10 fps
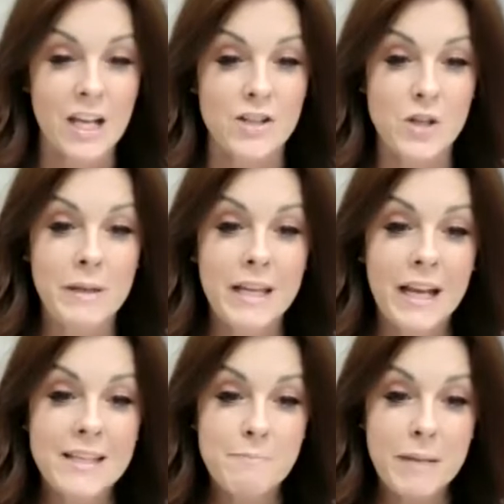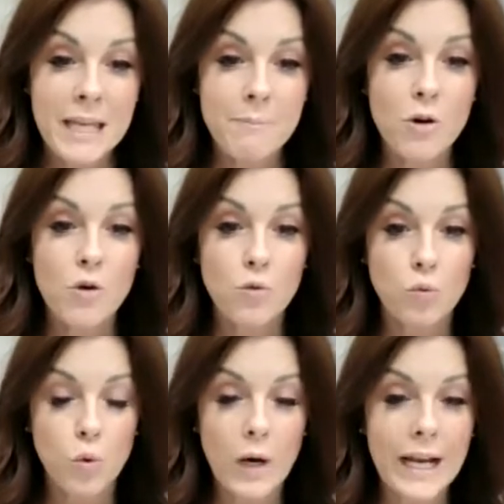So, because people
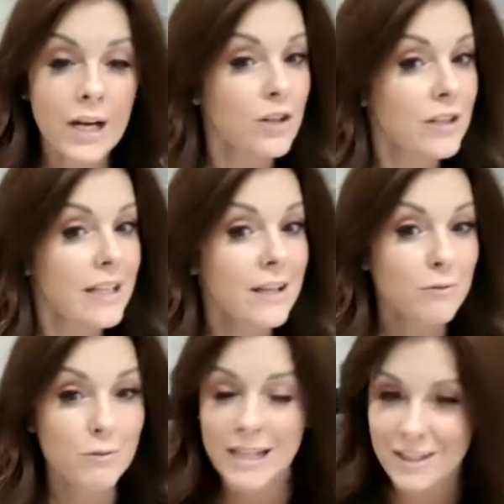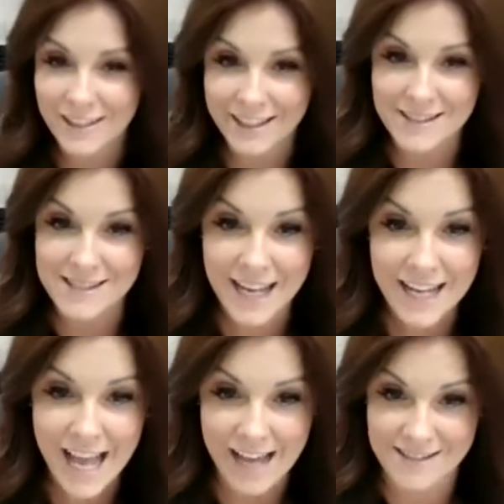rarely
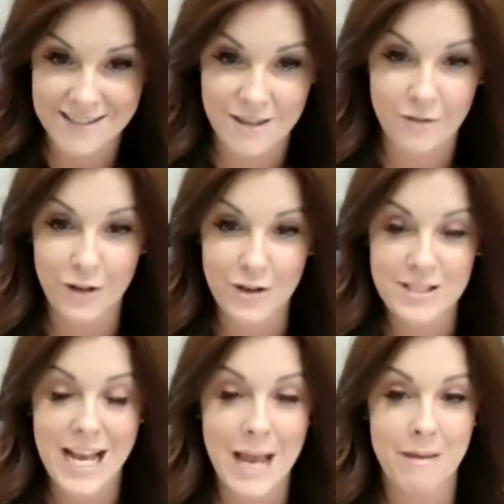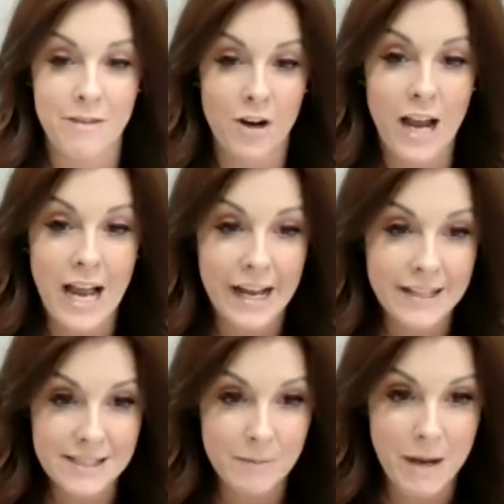say yes the first time that they're
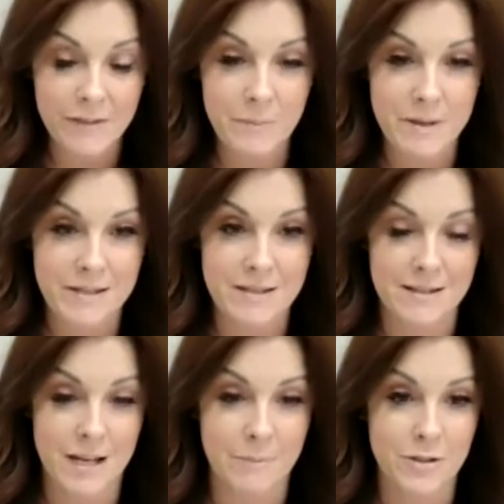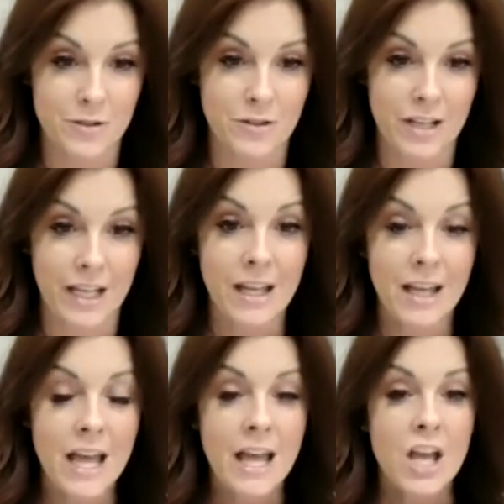asked about the business opportunity,
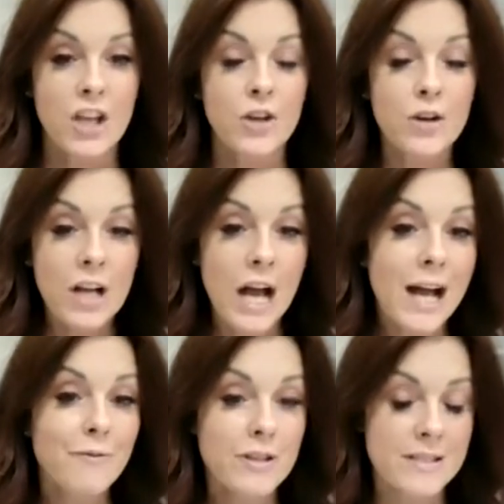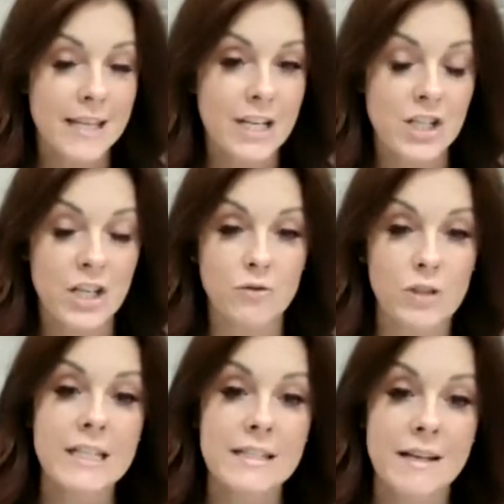your conversation
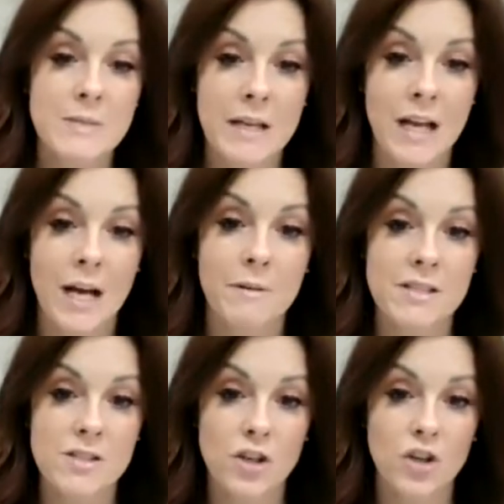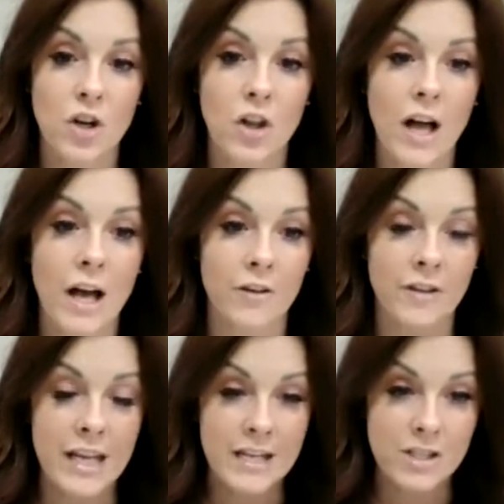really does become a circle of
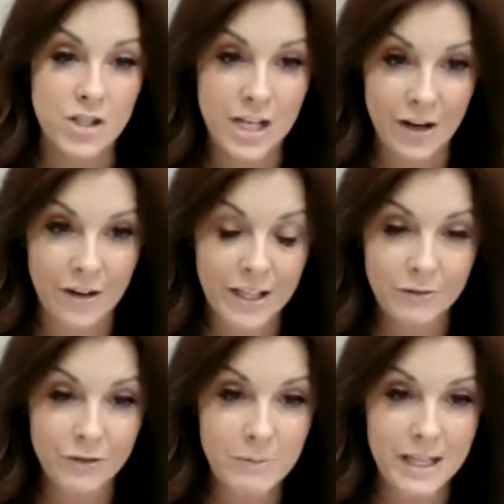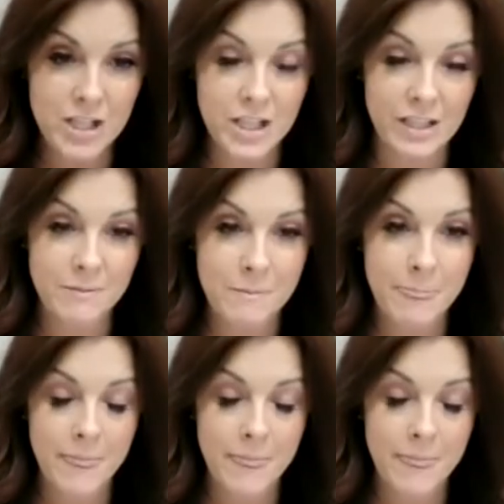sharing information,